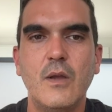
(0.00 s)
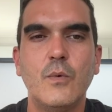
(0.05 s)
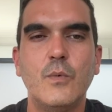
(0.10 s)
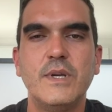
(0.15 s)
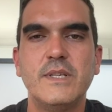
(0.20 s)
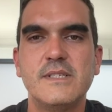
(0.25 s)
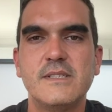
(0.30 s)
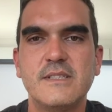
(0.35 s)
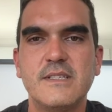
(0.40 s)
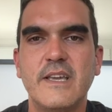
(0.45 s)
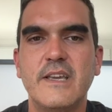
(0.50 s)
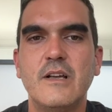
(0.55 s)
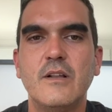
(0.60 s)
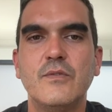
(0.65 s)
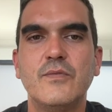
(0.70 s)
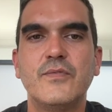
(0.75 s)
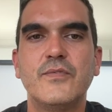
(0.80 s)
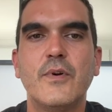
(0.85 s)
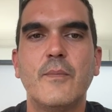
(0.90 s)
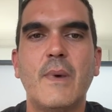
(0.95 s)
We
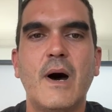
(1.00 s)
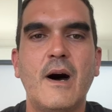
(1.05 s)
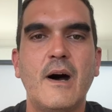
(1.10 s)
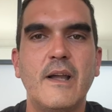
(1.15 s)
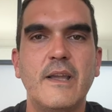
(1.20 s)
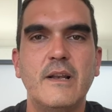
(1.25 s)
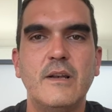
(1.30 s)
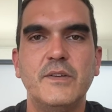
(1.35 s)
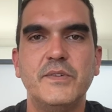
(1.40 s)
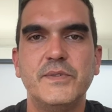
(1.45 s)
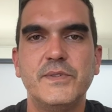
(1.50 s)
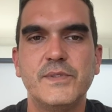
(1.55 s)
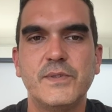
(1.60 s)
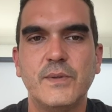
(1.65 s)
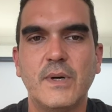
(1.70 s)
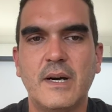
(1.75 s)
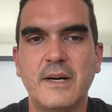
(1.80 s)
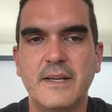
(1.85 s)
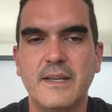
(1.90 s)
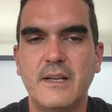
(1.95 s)
sail from island
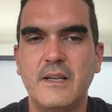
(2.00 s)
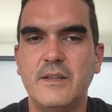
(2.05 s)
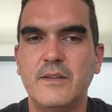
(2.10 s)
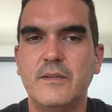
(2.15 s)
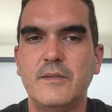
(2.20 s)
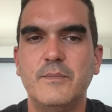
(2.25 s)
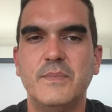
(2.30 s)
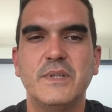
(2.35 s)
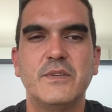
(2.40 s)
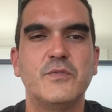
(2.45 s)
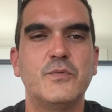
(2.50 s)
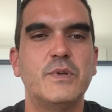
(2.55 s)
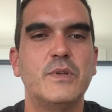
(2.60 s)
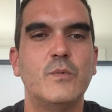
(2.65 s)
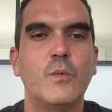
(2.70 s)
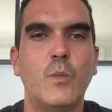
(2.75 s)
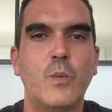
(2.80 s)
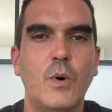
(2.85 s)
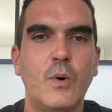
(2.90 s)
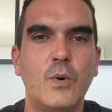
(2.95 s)
to island
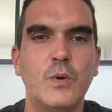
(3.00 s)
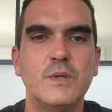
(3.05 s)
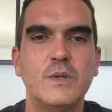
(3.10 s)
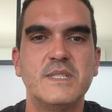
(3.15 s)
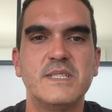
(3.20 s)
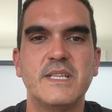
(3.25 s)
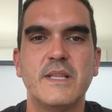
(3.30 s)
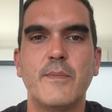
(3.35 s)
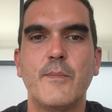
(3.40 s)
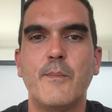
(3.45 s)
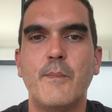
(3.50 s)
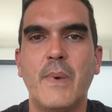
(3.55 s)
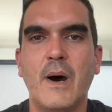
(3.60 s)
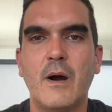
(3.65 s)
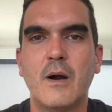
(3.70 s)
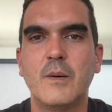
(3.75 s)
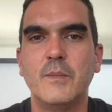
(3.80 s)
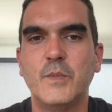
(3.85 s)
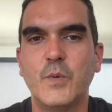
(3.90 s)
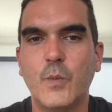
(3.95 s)
between walls and
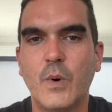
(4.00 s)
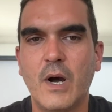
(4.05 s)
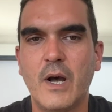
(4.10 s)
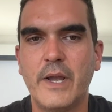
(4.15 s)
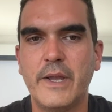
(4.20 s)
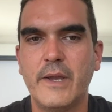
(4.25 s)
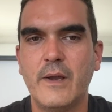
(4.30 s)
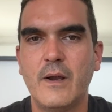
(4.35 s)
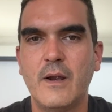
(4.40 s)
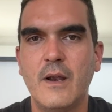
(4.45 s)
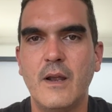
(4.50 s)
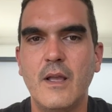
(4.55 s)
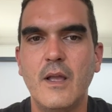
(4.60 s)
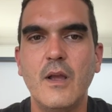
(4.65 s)
barbed wire,